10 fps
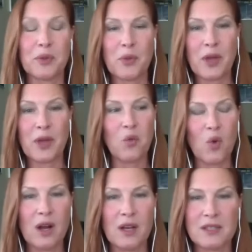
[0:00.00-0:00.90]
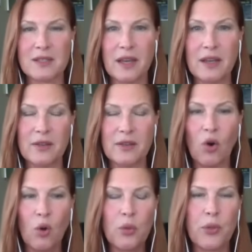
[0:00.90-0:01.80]
But the thing was, is that the
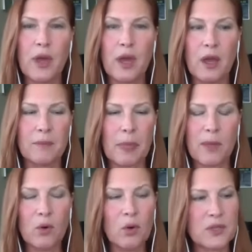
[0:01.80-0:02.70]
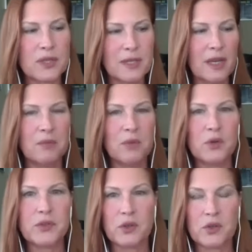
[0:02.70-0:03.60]
whole thing, the whole scene
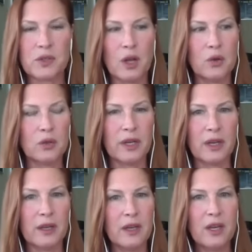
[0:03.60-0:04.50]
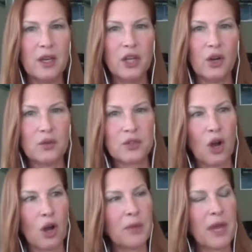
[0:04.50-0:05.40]
moved so slowly. You know,
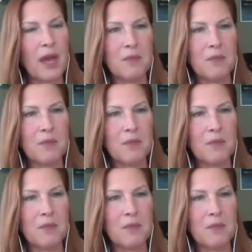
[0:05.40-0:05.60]
Tom right. came